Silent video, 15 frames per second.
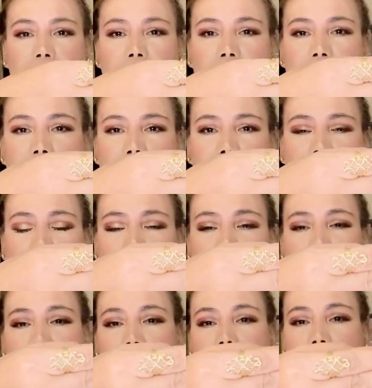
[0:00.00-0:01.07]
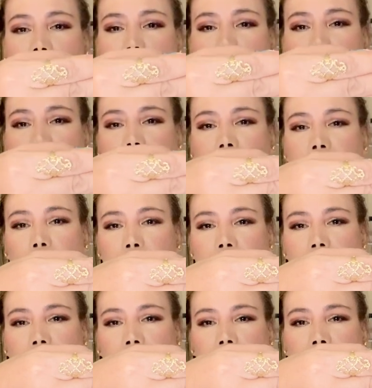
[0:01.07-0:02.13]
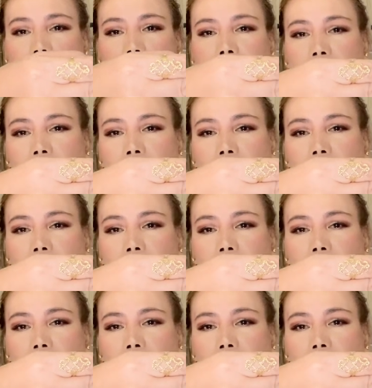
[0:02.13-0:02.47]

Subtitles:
this is what it looks like.